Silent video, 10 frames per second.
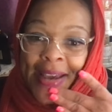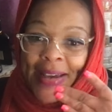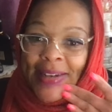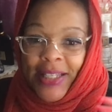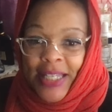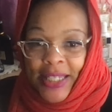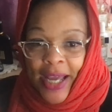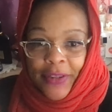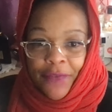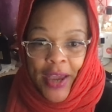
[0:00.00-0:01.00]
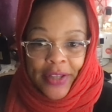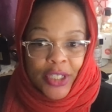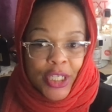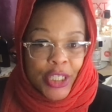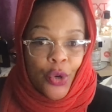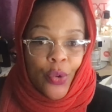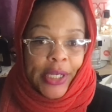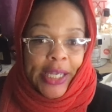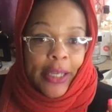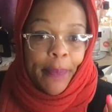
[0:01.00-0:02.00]
And I just like the fact of just going
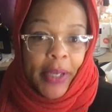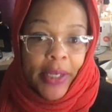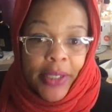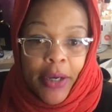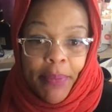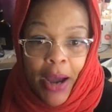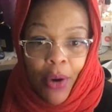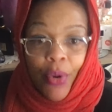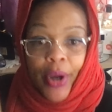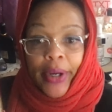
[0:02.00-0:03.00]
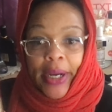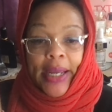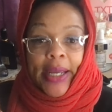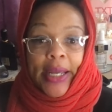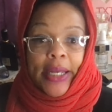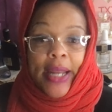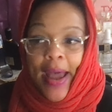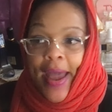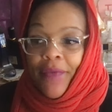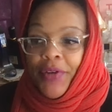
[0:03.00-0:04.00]
in and picking up my order and not
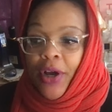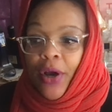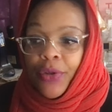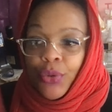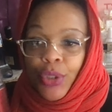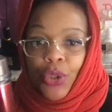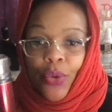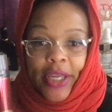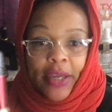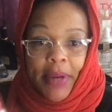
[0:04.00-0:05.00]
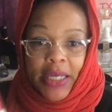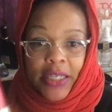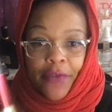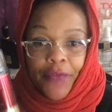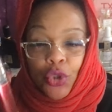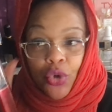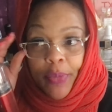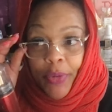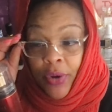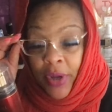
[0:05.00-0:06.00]
having to go through the store and get myself in
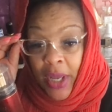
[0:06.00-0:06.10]
trouble.